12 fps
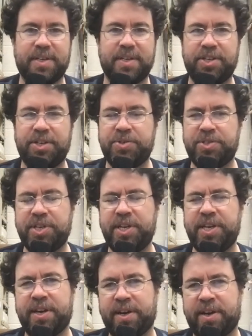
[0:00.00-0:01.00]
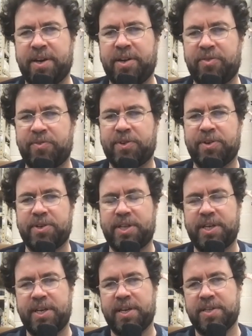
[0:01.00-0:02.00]
Do you see
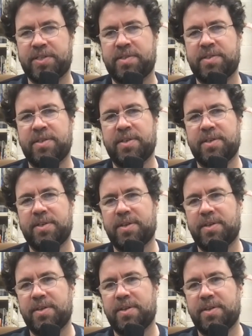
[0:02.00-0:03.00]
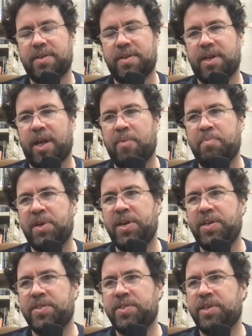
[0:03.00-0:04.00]
Unfurling as a
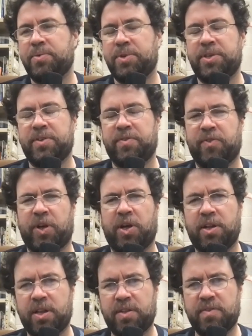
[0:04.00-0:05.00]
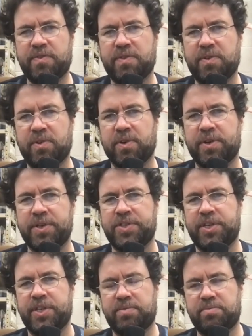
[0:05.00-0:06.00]
piece that would evolve, or is
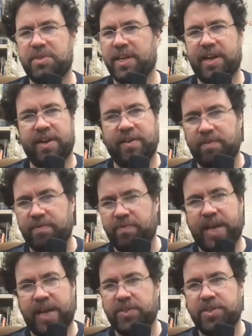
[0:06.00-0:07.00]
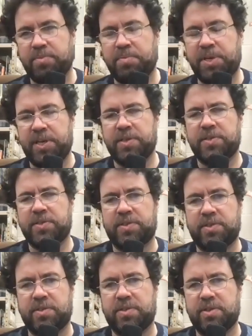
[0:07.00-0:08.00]
it kind of that's the piece?
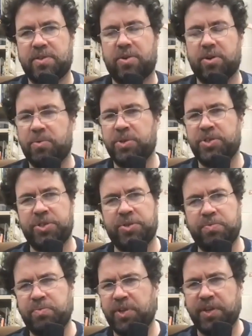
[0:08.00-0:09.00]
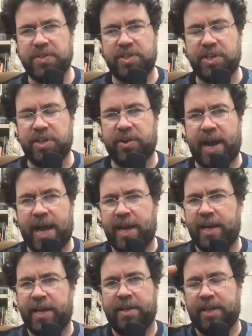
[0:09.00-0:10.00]
Or would you consider
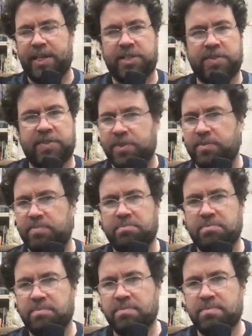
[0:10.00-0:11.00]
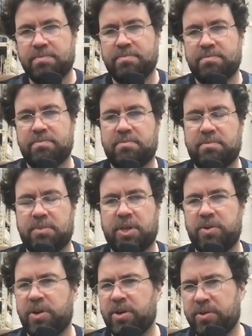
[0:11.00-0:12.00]
adding like different
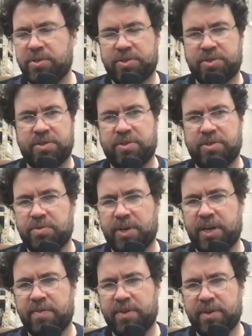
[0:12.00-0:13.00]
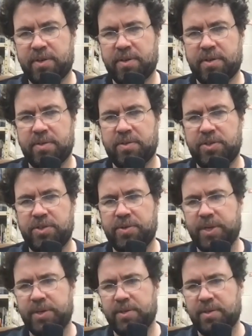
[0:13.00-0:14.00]
logos or whatever to it?